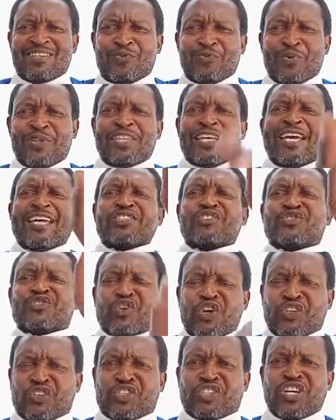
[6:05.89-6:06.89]
with the
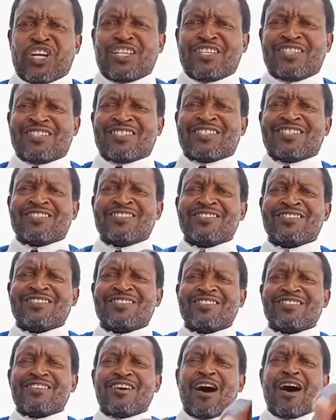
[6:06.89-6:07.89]
instructions
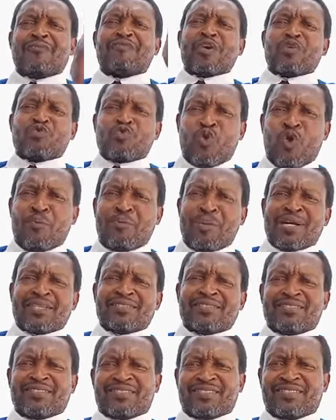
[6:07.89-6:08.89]
of the
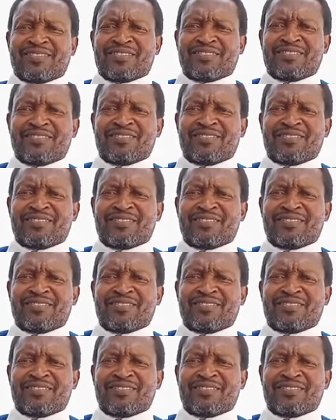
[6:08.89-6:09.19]
Romans